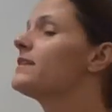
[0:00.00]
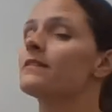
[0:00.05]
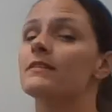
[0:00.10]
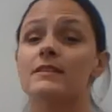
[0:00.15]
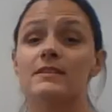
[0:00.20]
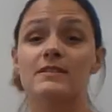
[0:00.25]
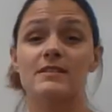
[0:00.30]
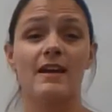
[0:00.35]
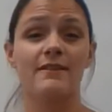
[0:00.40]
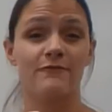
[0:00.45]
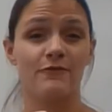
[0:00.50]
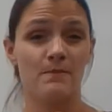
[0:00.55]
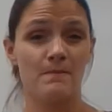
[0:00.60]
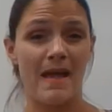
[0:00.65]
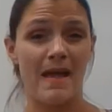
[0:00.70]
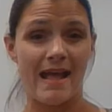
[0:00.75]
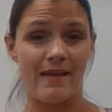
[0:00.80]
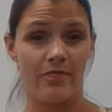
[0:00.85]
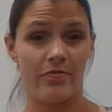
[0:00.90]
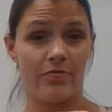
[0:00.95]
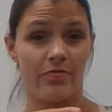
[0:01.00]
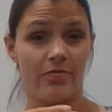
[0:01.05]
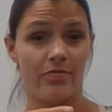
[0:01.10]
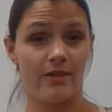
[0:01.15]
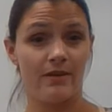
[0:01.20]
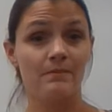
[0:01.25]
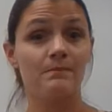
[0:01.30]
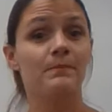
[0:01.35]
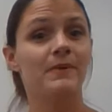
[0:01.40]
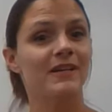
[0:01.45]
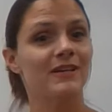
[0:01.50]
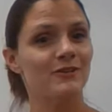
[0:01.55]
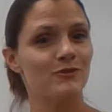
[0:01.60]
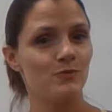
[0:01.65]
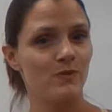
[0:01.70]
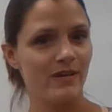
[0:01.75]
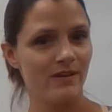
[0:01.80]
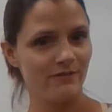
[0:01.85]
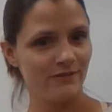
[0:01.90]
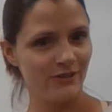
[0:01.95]
the sign for math, because
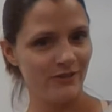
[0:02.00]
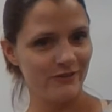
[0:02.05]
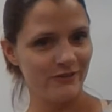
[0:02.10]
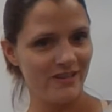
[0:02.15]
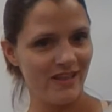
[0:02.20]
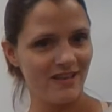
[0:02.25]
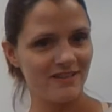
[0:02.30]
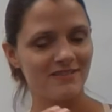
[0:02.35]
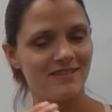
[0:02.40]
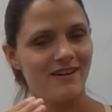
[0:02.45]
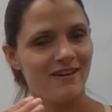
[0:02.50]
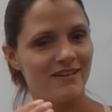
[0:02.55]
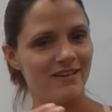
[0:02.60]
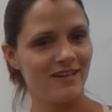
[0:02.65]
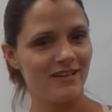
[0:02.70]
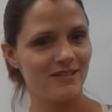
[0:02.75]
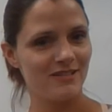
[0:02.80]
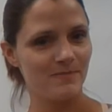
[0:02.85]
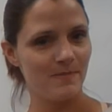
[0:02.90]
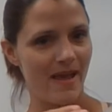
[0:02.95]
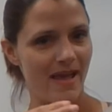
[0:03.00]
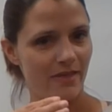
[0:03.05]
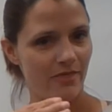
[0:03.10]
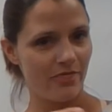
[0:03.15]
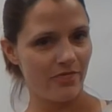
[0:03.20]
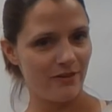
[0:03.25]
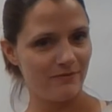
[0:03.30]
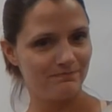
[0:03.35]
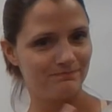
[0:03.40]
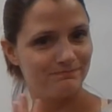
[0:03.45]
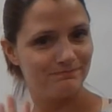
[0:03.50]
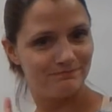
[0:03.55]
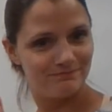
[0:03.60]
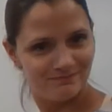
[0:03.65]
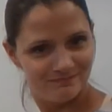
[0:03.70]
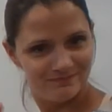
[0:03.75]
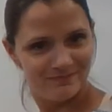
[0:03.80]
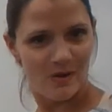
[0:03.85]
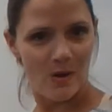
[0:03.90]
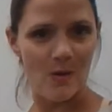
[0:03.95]
we have learned that sign, hence math.
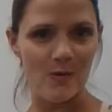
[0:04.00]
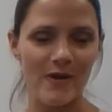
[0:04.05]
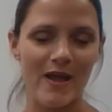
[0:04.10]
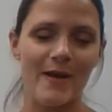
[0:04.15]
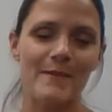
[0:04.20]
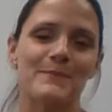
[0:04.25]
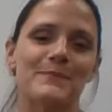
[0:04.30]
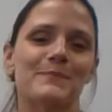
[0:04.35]
Okay.